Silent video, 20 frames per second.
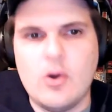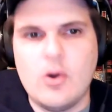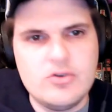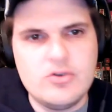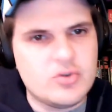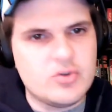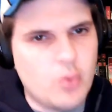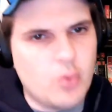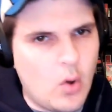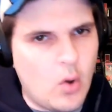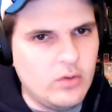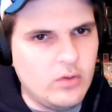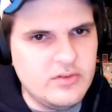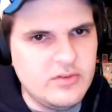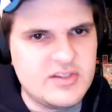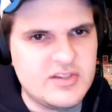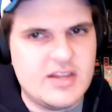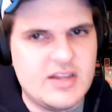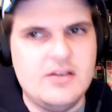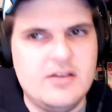those
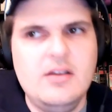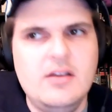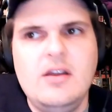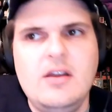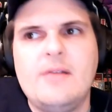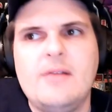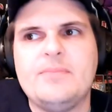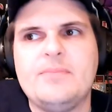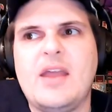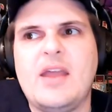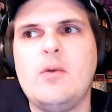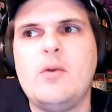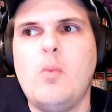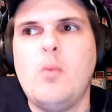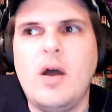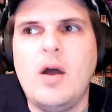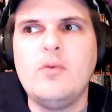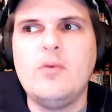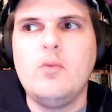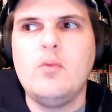roles and and
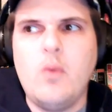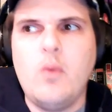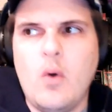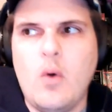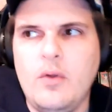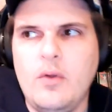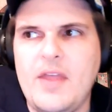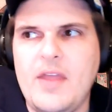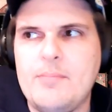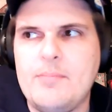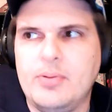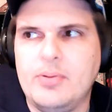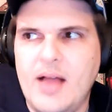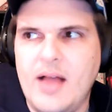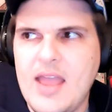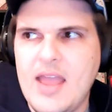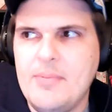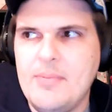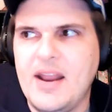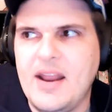what role they
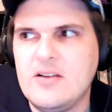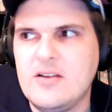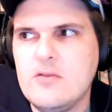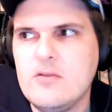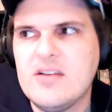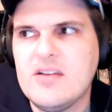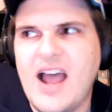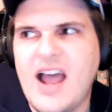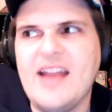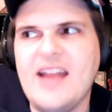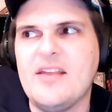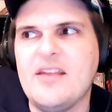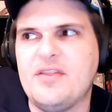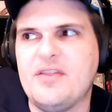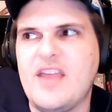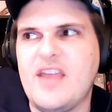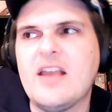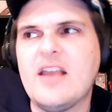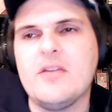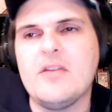play, but I do kind of
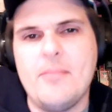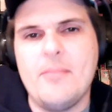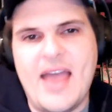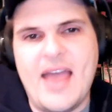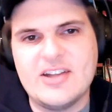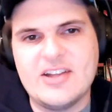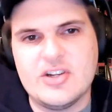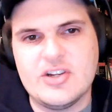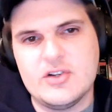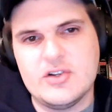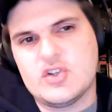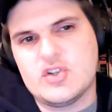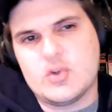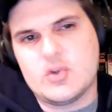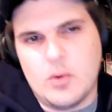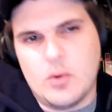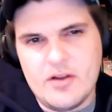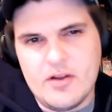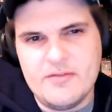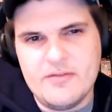think of the Magic as
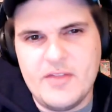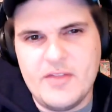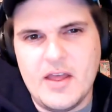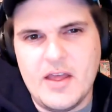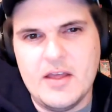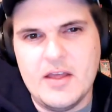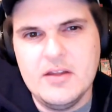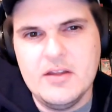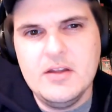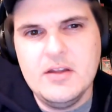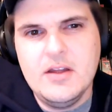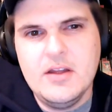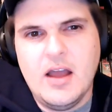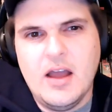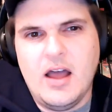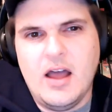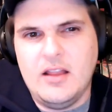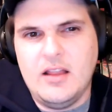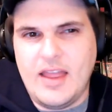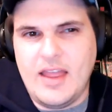sort of the
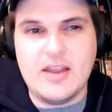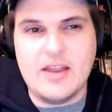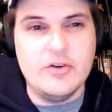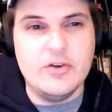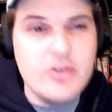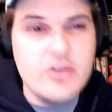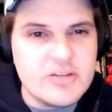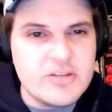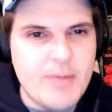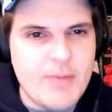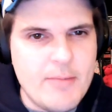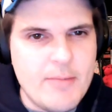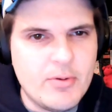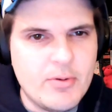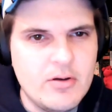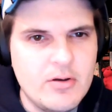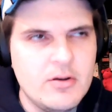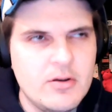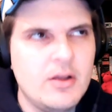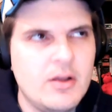uh, like a
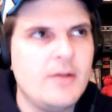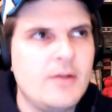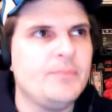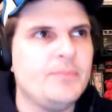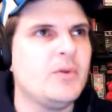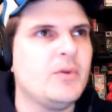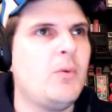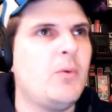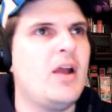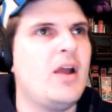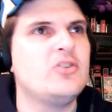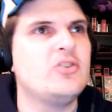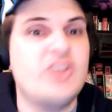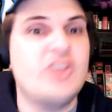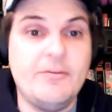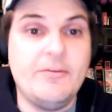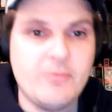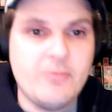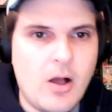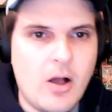newspaper where
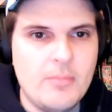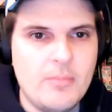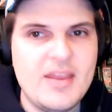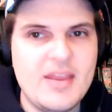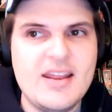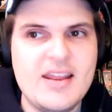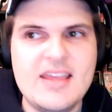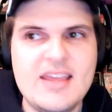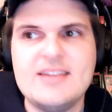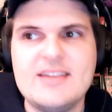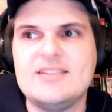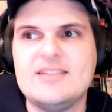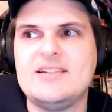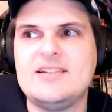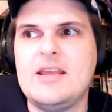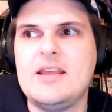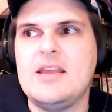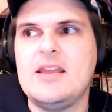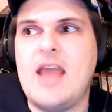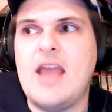Jeff Weltman
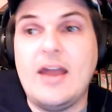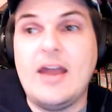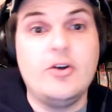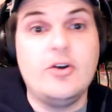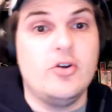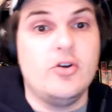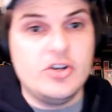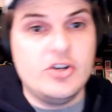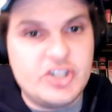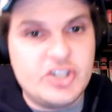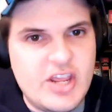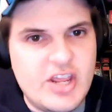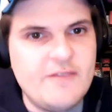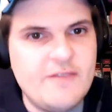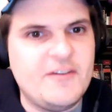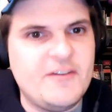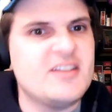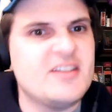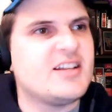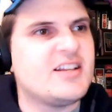is the editor in
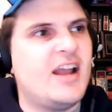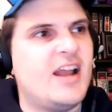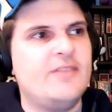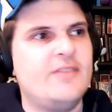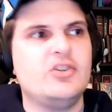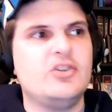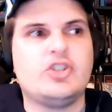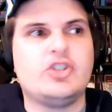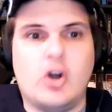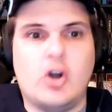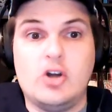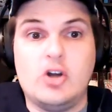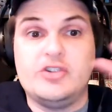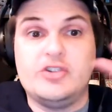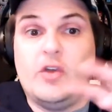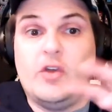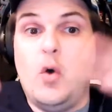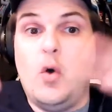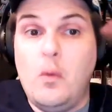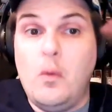chief. He's kind of in charge
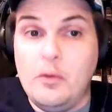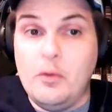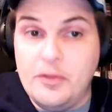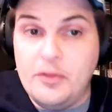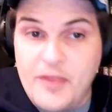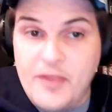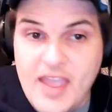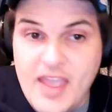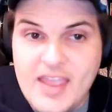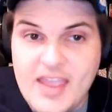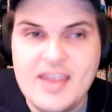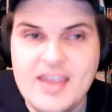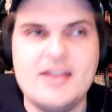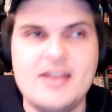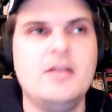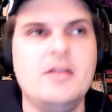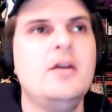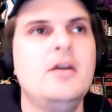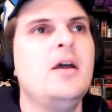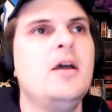of the whole thing
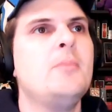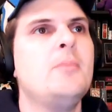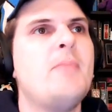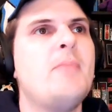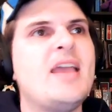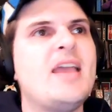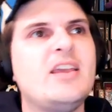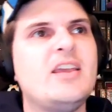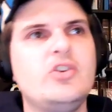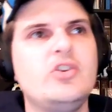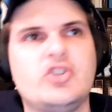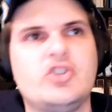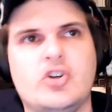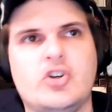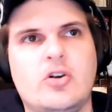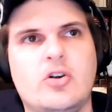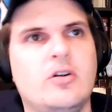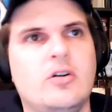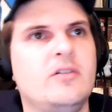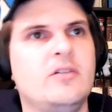and making
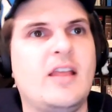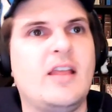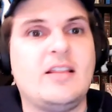sure